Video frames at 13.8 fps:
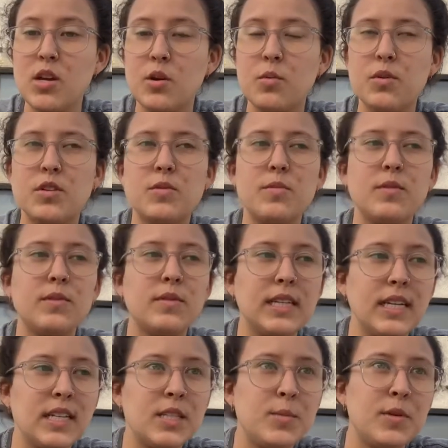which
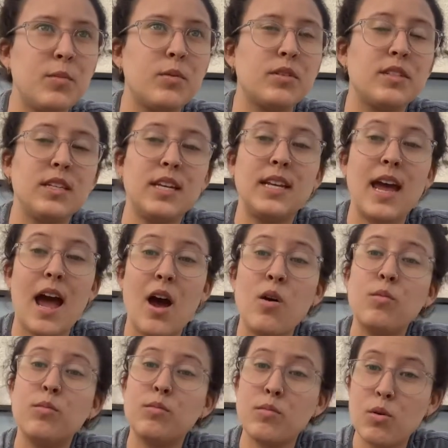leads people to eat out
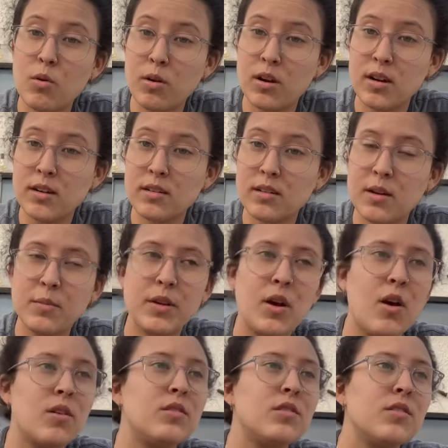more, and we
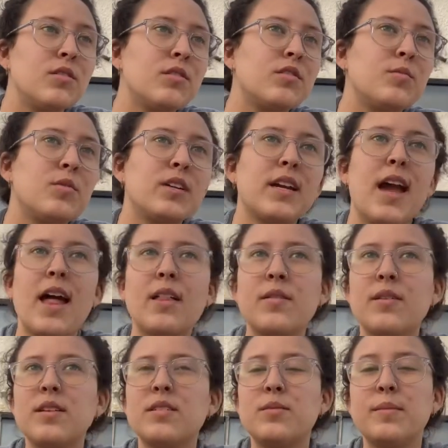all know there's more
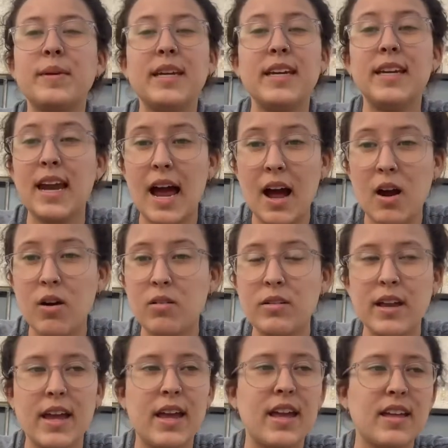calories when we eat out,
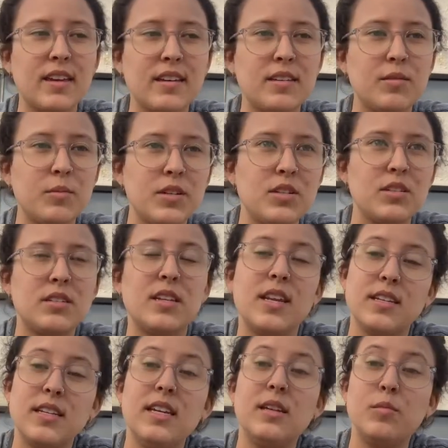and we just tend
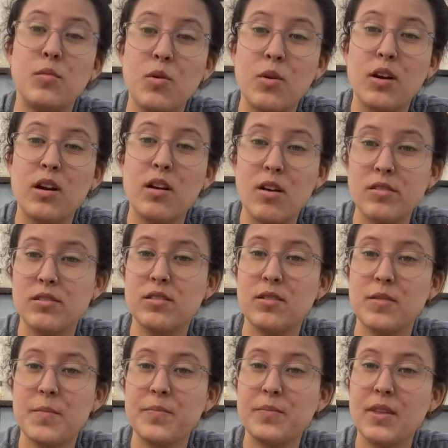to eat more also.
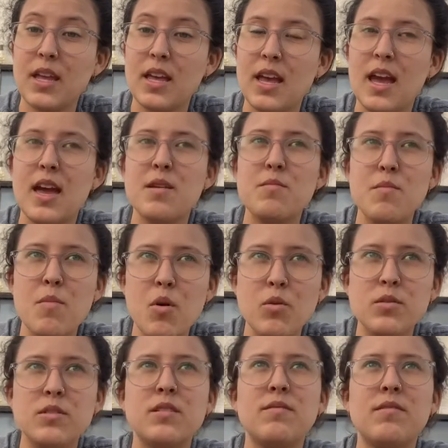And
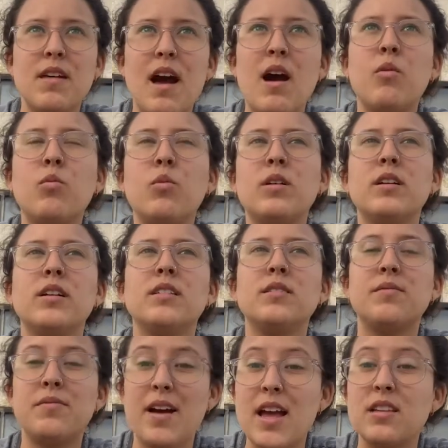most of that was
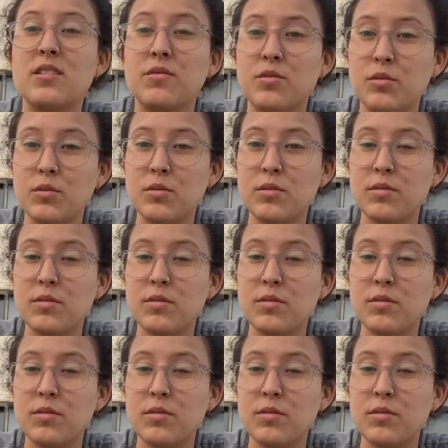fast food.